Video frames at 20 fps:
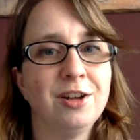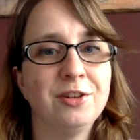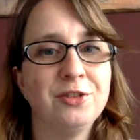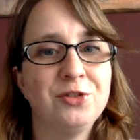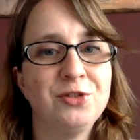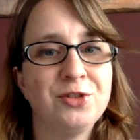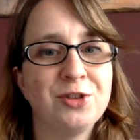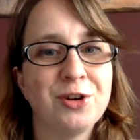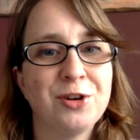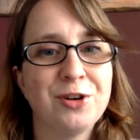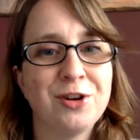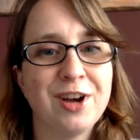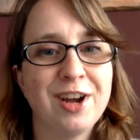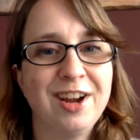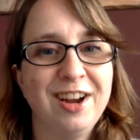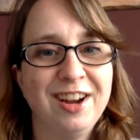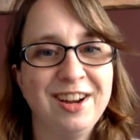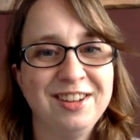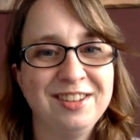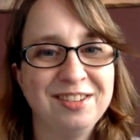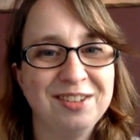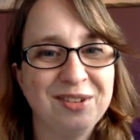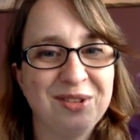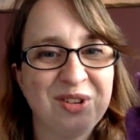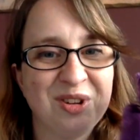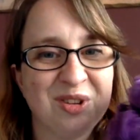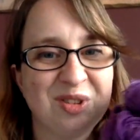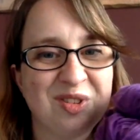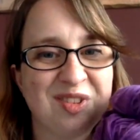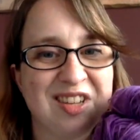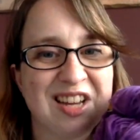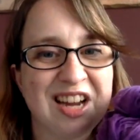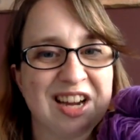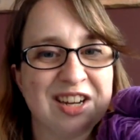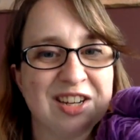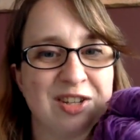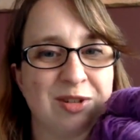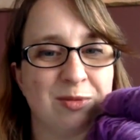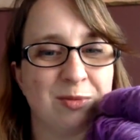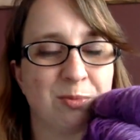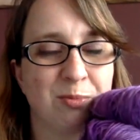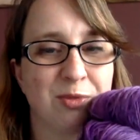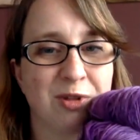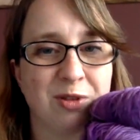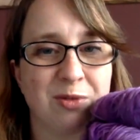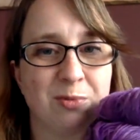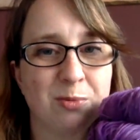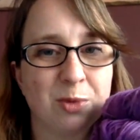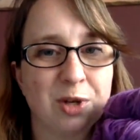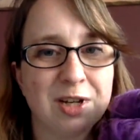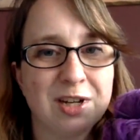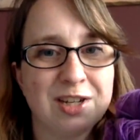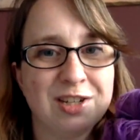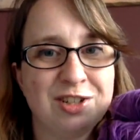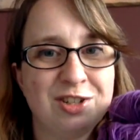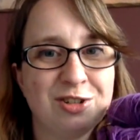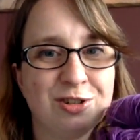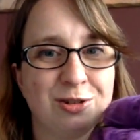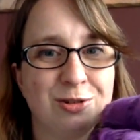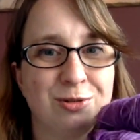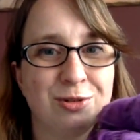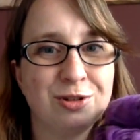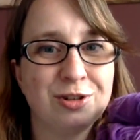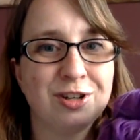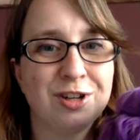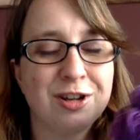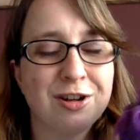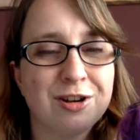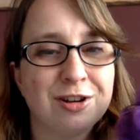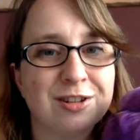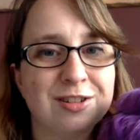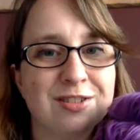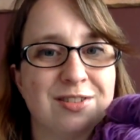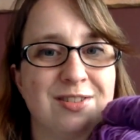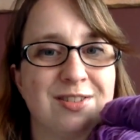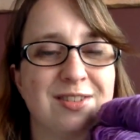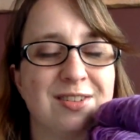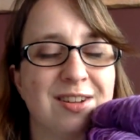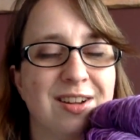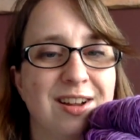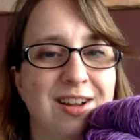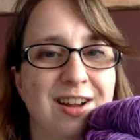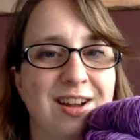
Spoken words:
saw I had this in stash when I showed her yarns,